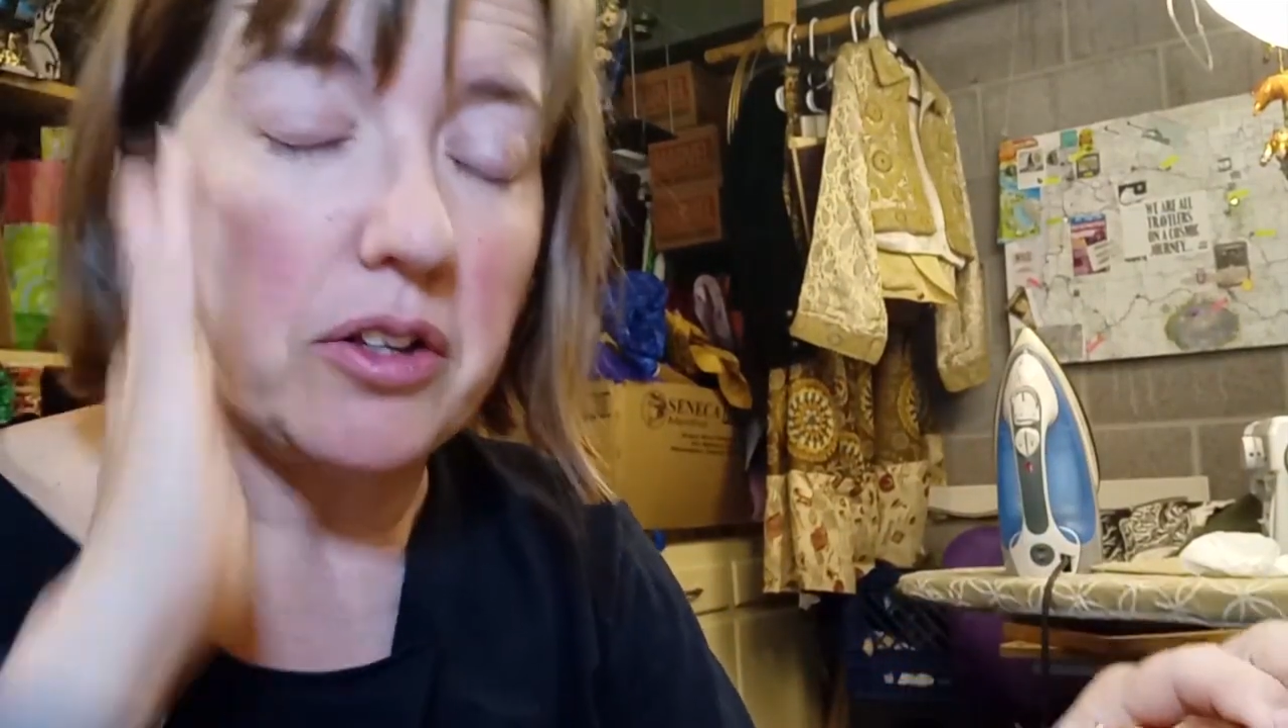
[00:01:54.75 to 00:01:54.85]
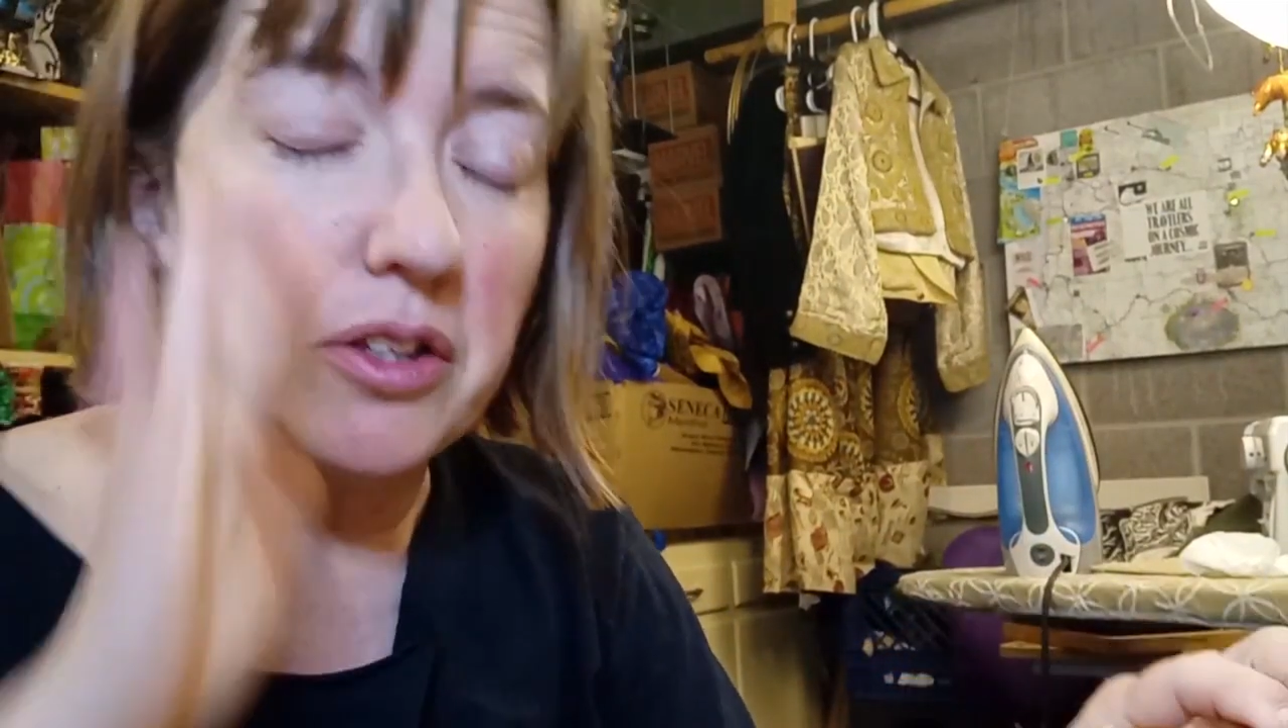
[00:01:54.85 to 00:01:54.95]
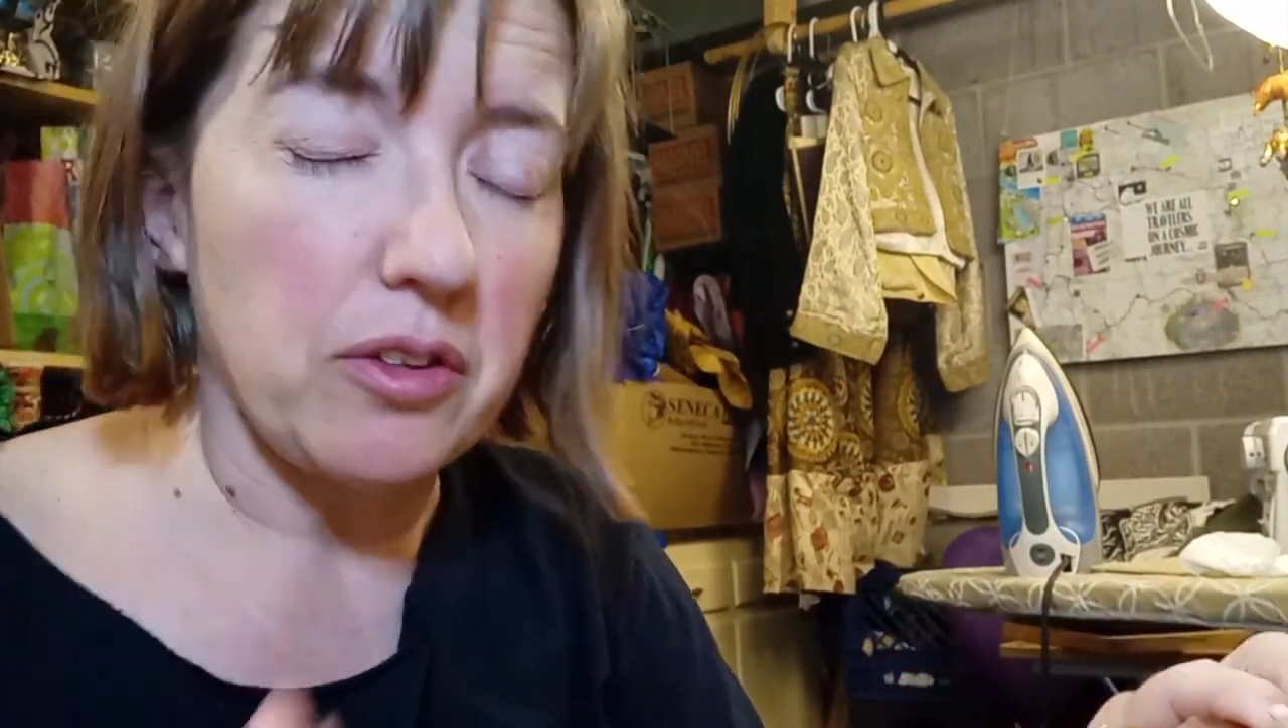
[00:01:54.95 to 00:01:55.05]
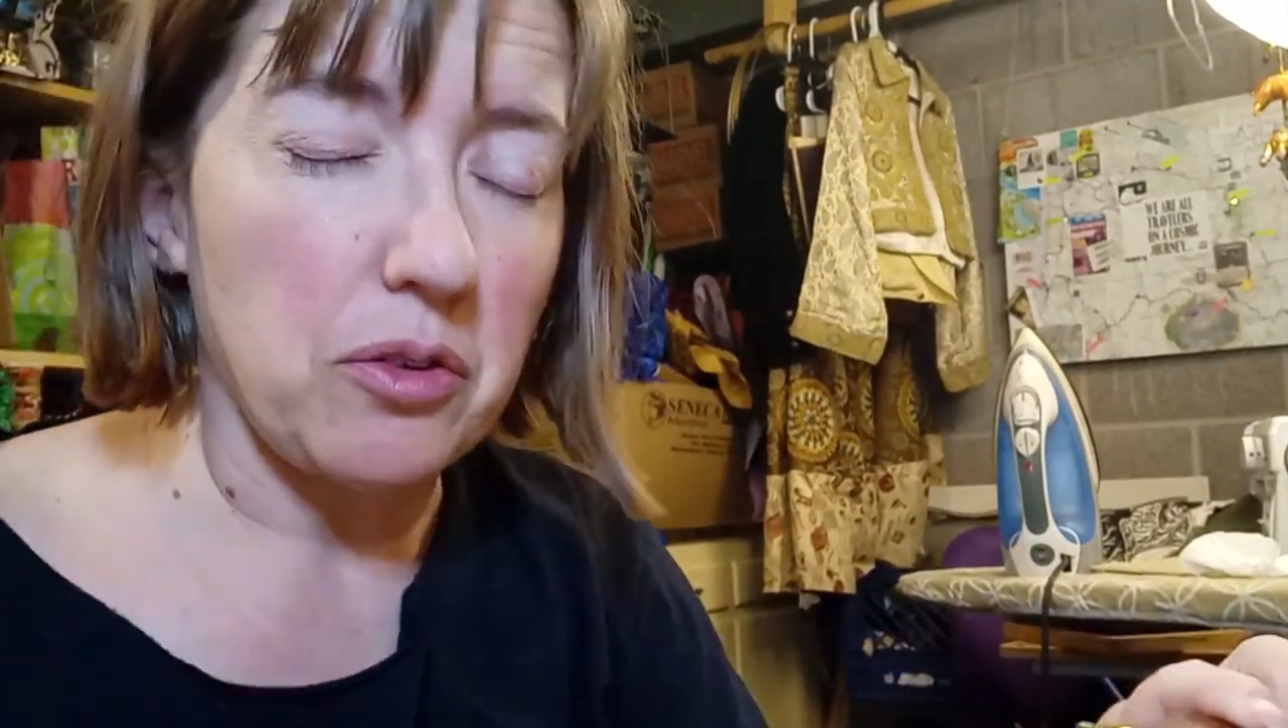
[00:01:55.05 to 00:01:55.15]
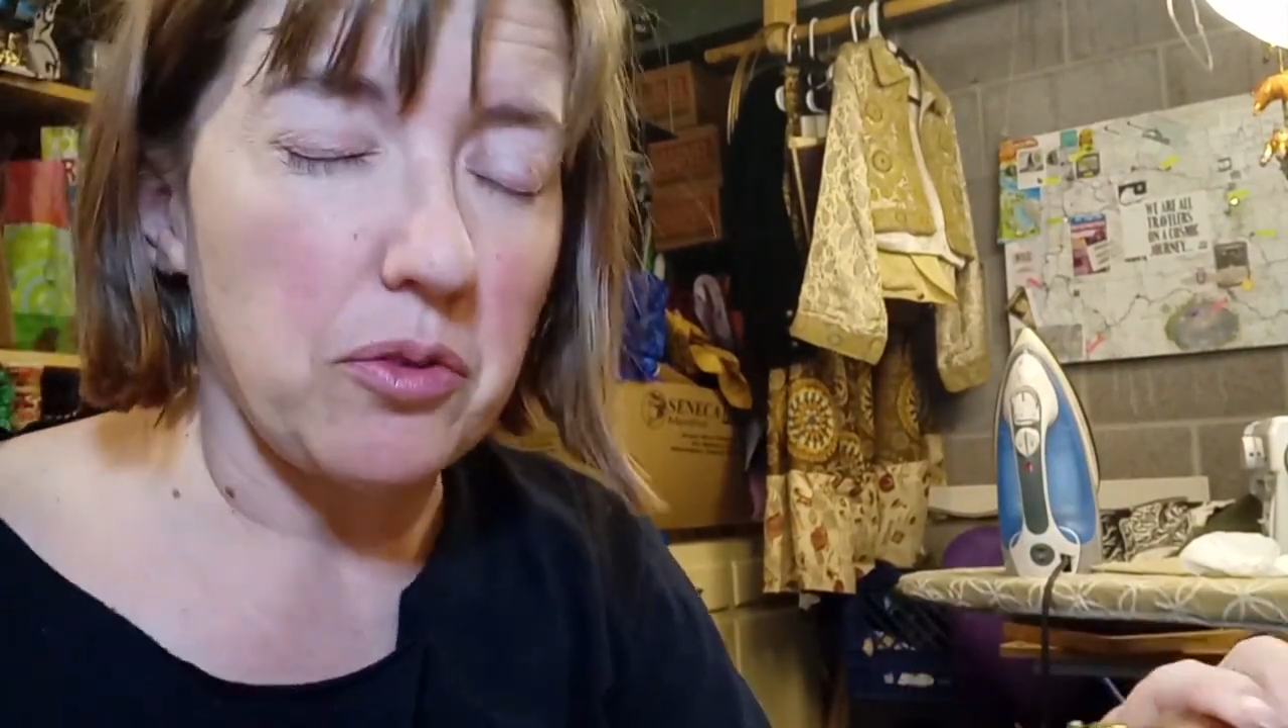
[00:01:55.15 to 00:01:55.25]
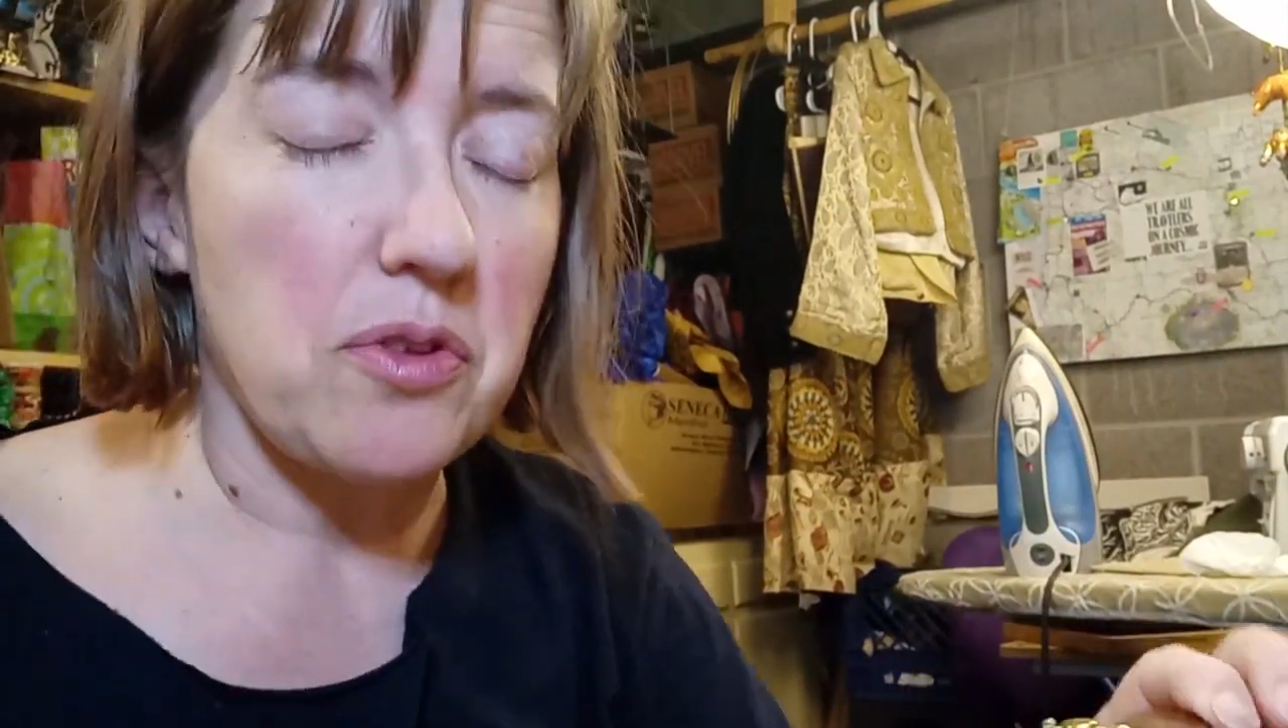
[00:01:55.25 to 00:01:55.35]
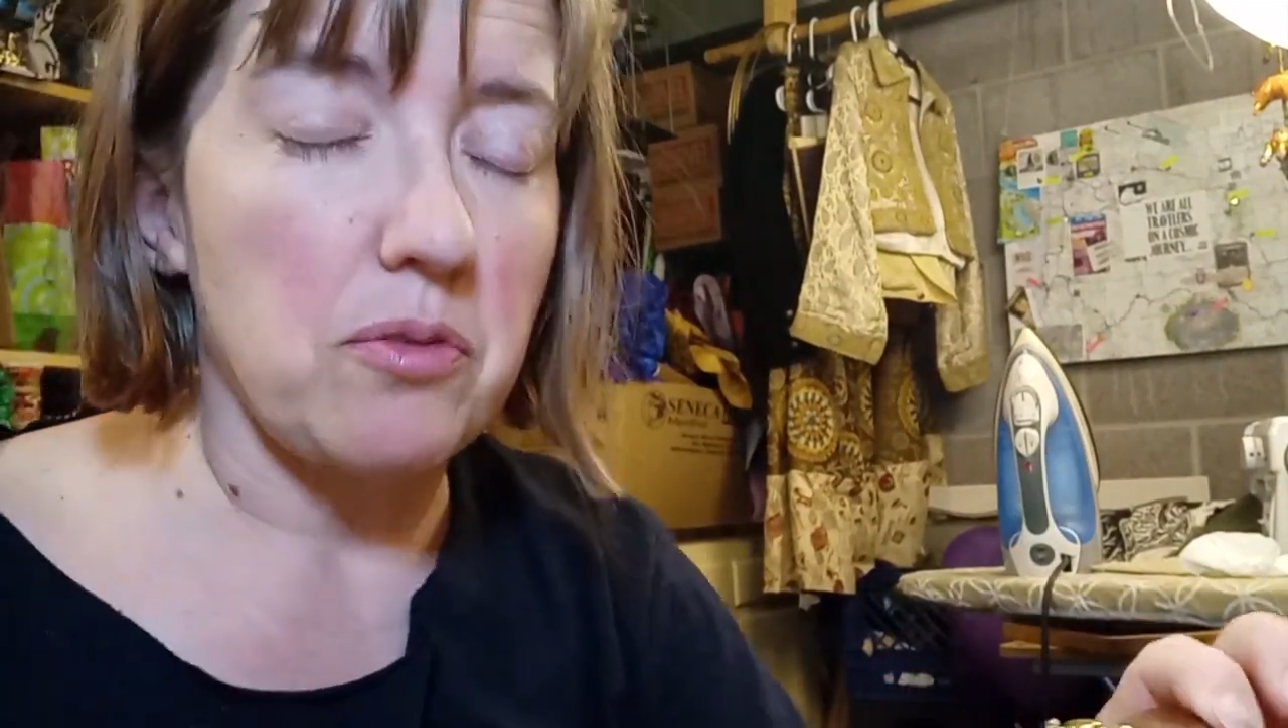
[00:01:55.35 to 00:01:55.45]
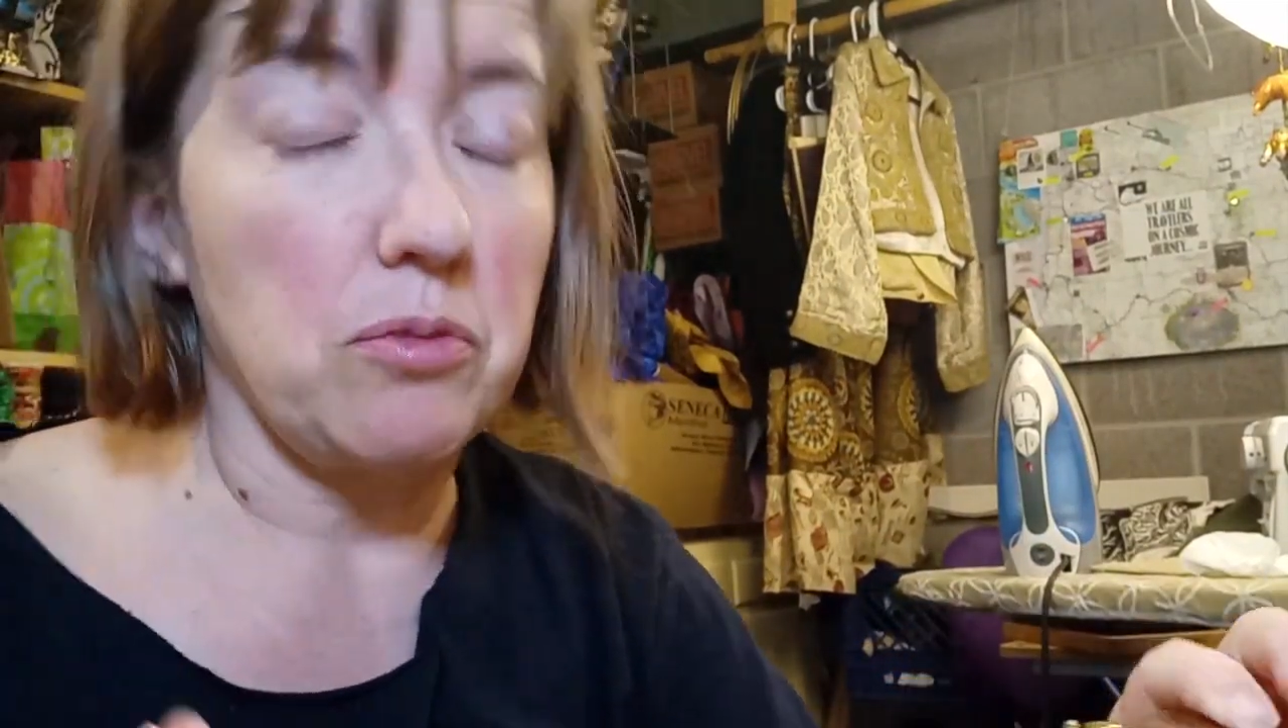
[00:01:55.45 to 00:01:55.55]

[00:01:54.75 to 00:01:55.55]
all of those.